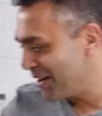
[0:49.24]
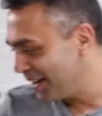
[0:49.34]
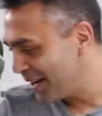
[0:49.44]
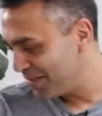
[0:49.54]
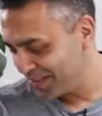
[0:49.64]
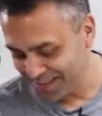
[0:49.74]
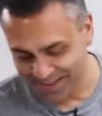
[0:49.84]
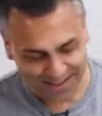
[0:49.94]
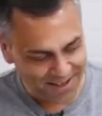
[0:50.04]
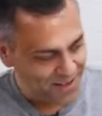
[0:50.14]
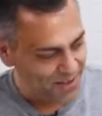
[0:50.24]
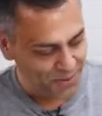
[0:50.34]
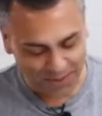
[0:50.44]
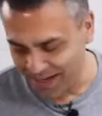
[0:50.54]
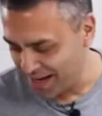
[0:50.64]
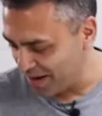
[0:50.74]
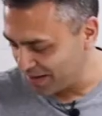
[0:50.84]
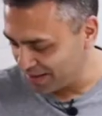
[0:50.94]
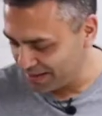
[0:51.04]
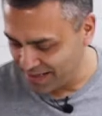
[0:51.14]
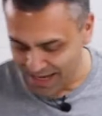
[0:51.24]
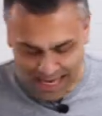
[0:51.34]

I love this. We get us